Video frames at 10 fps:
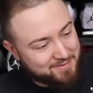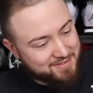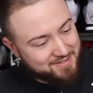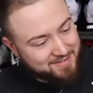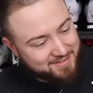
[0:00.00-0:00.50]

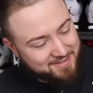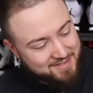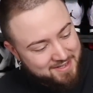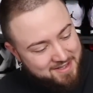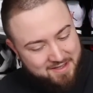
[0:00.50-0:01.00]
was
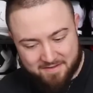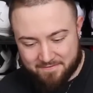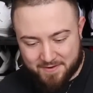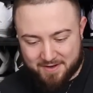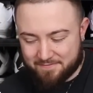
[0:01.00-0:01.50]

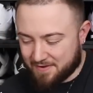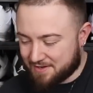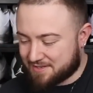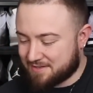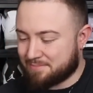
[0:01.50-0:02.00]
very,
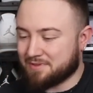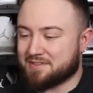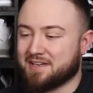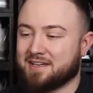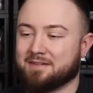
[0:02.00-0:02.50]
very simpler
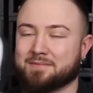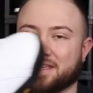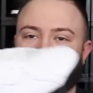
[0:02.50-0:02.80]
times.